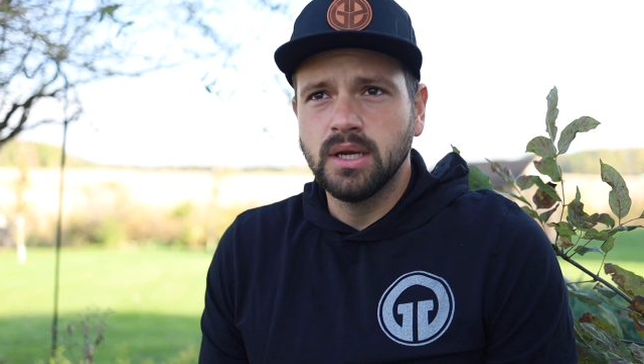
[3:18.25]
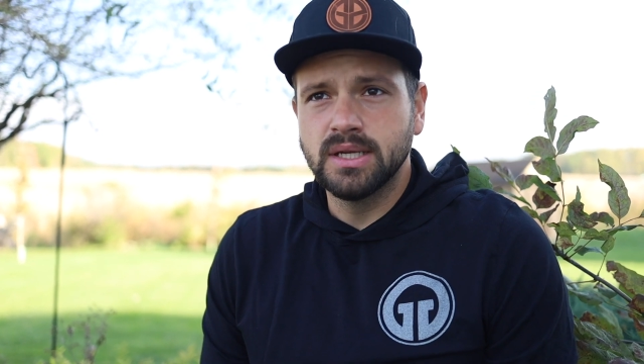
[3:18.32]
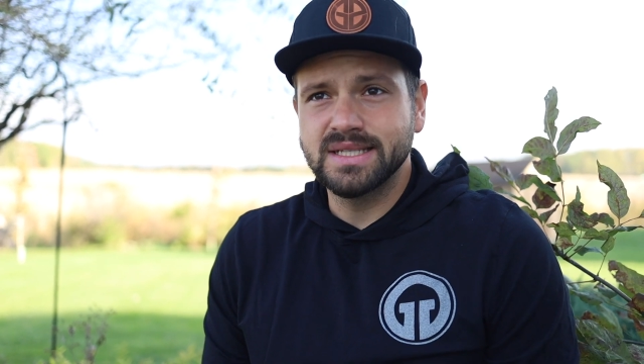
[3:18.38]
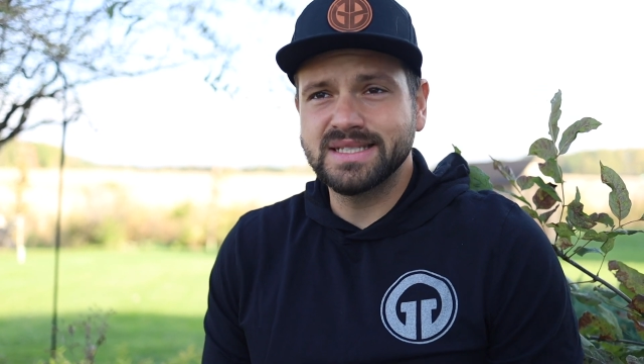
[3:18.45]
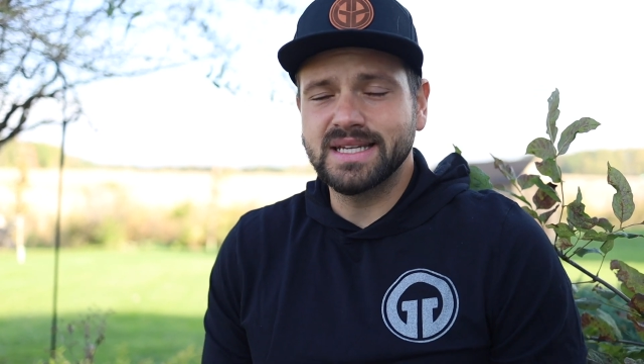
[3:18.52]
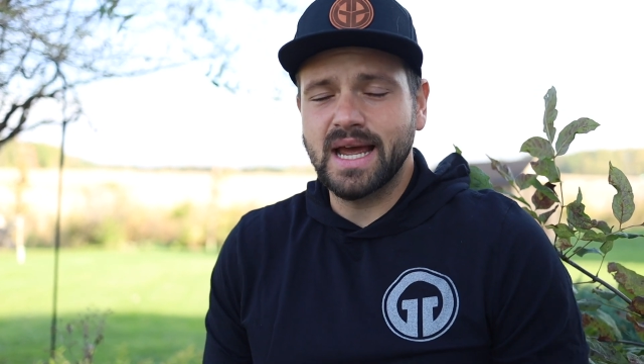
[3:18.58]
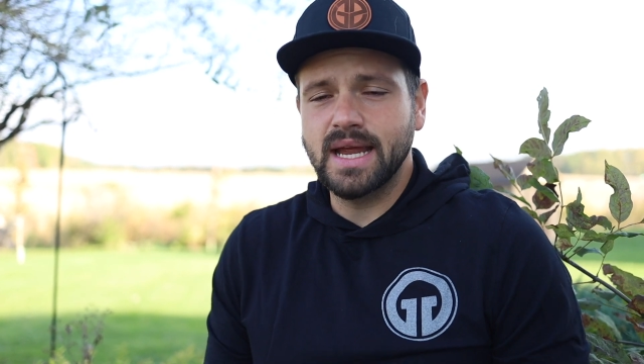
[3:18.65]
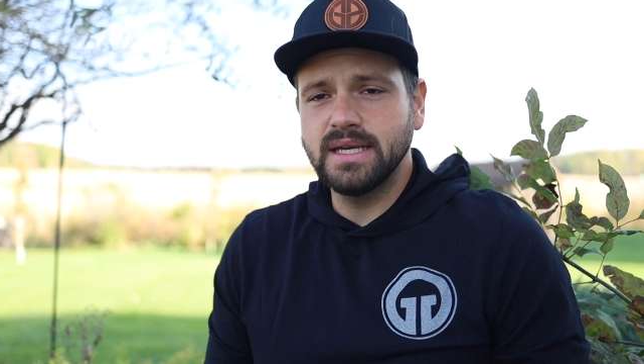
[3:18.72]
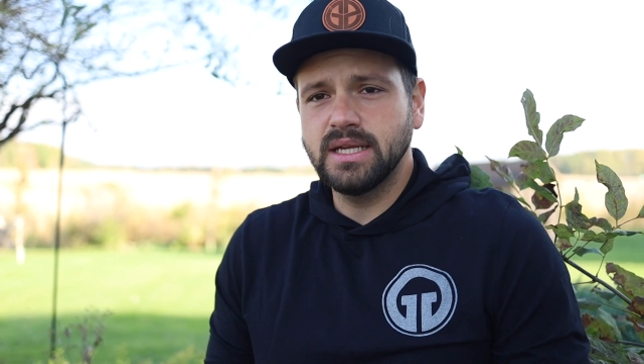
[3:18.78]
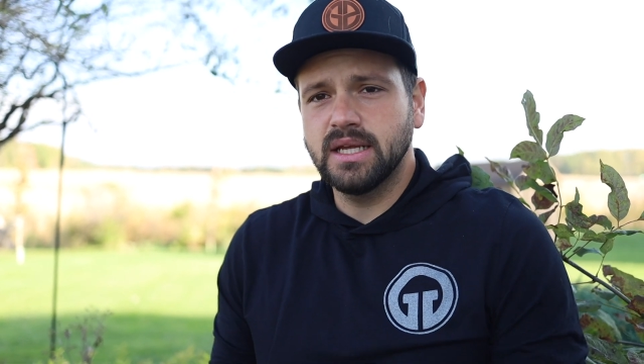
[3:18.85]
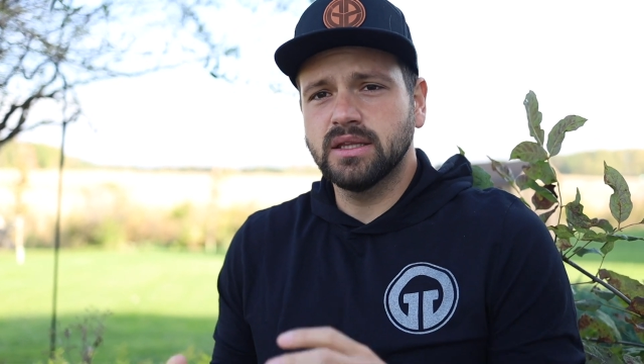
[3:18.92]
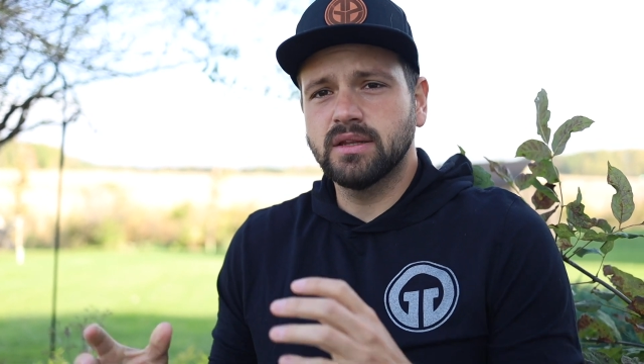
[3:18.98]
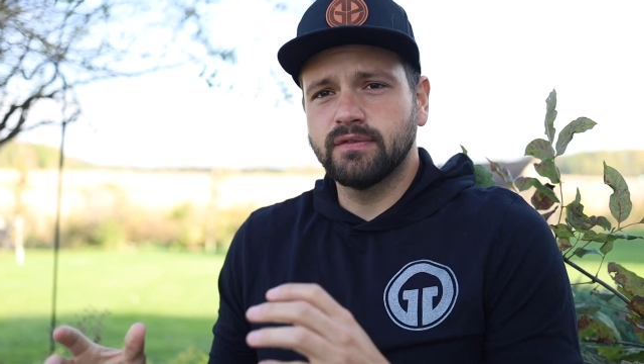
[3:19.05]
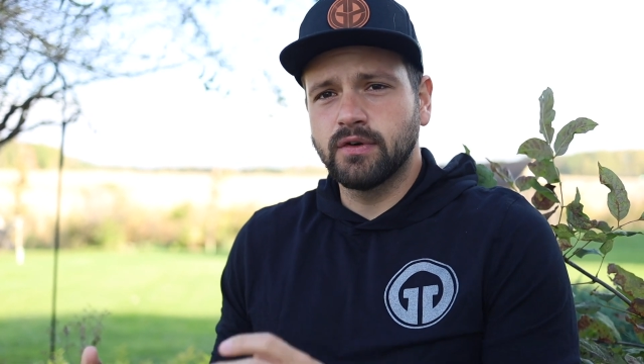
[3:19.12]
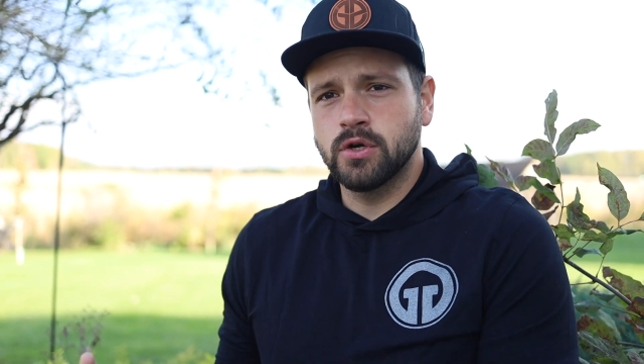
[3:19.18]
decide to
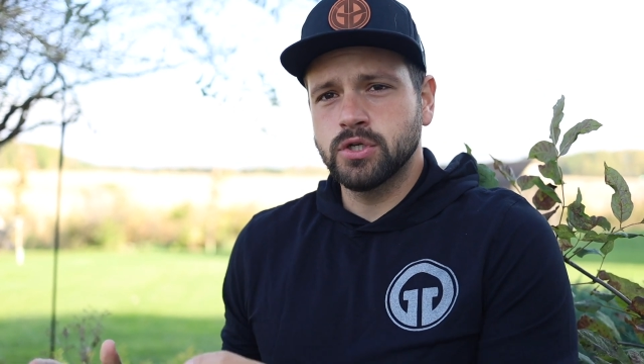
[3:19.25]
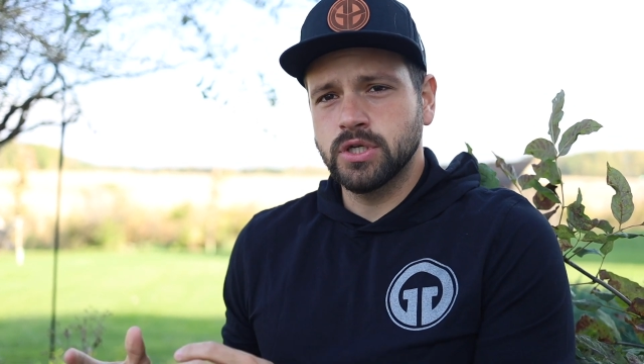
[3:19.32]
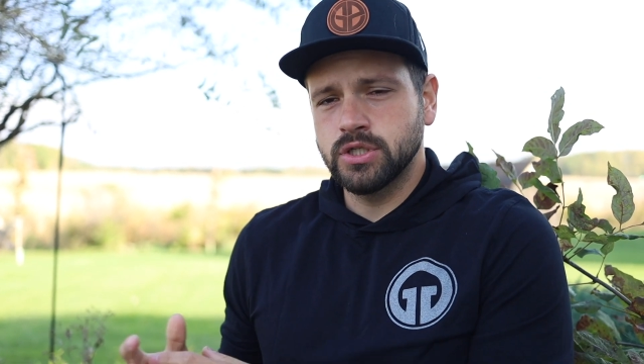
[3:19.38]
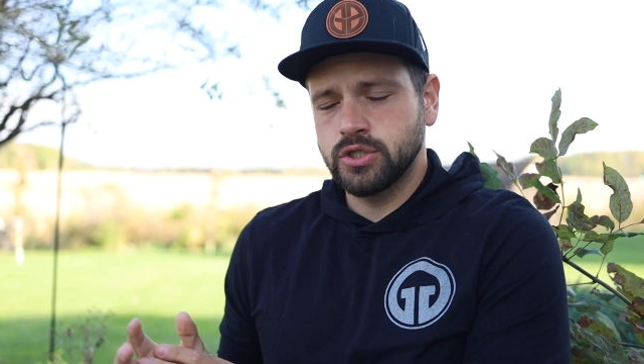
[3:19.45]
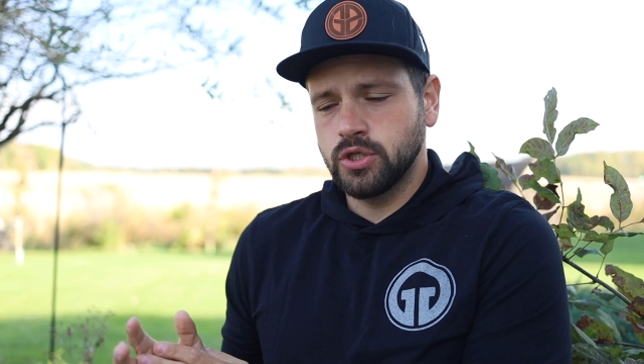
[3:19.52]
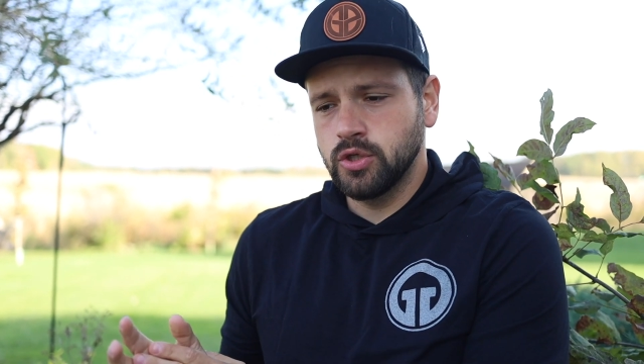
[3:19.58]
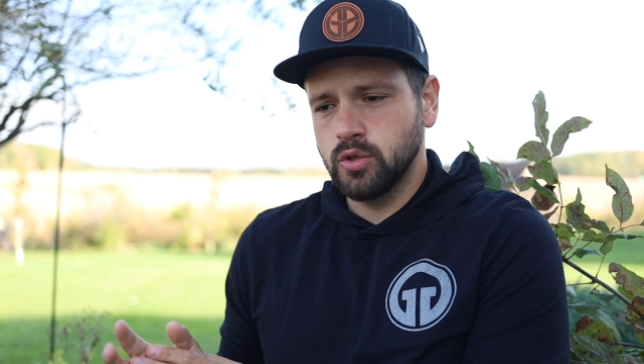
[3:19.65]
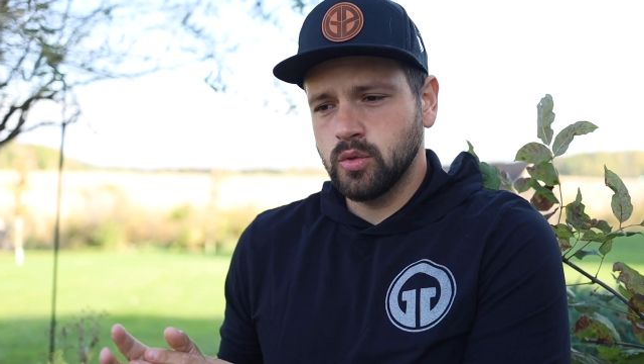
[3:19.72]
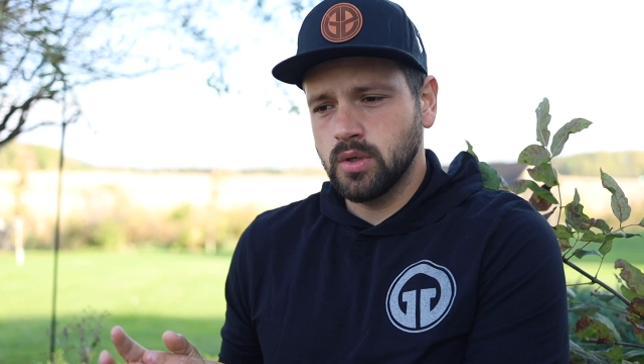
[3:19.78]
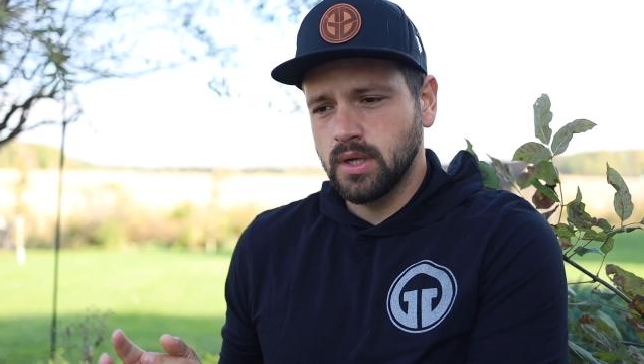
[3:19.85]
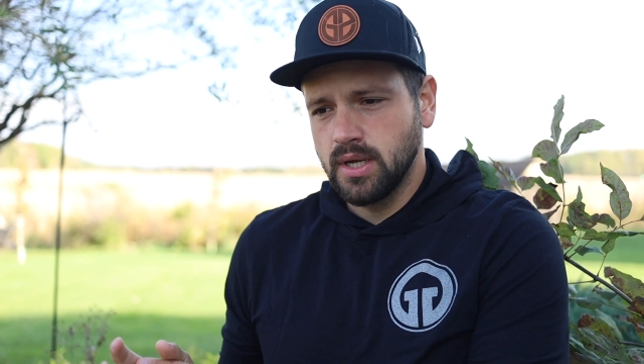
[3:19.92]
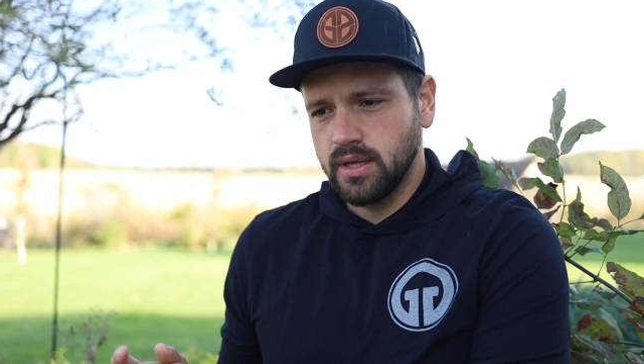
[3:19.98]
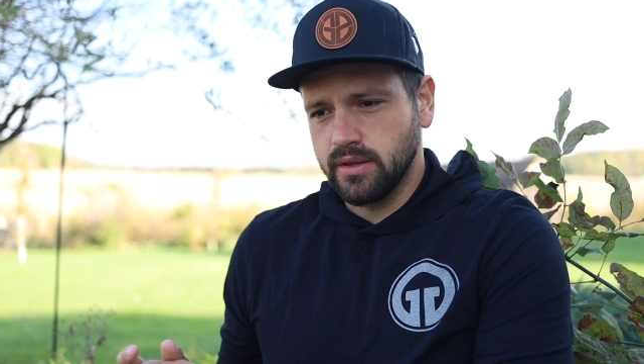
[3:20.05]
get the version 2,